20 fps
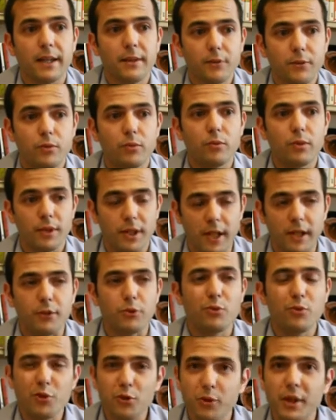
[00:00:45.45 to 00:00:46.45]

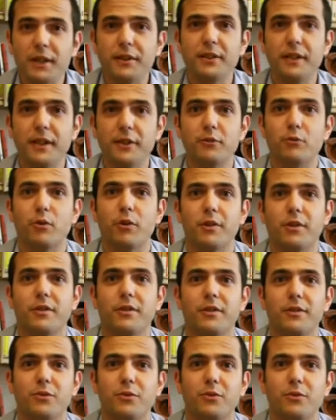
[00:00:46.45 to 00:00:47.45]
to create network,
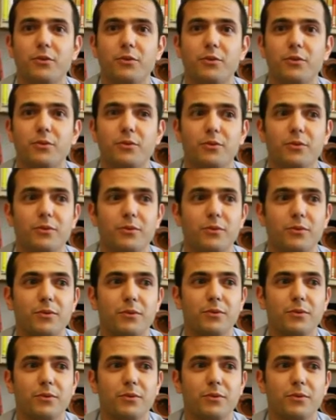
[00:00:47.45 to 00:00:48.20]
to